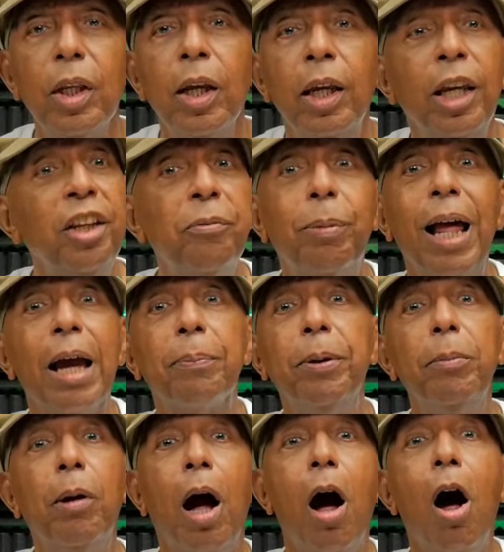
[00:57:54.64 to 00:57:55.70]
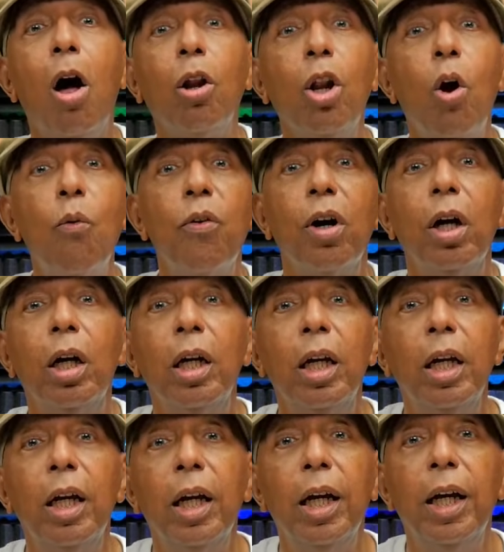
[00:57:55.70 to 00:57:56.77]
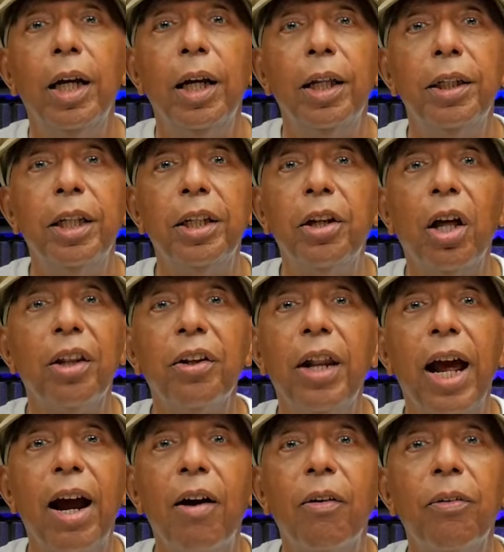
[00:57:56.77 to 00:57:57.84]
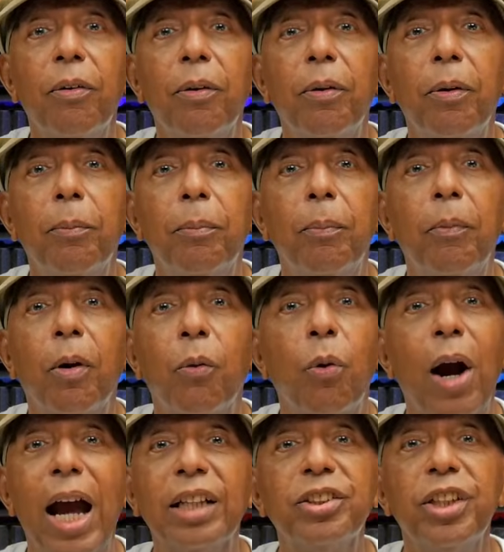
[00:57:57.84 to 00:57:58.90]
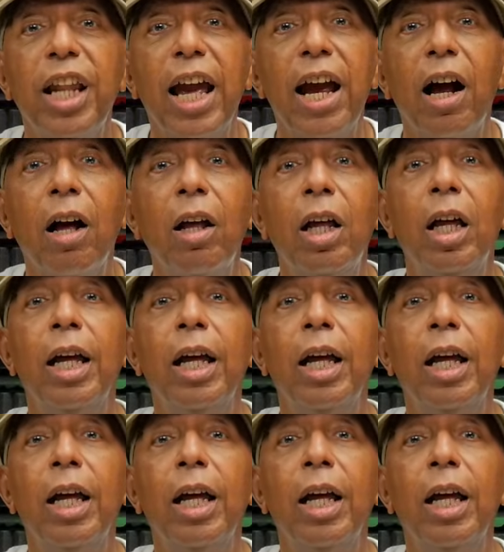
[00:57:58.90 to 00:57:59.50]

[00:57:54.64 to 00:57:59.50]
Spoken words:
It's black people all over that doesn't have rationale.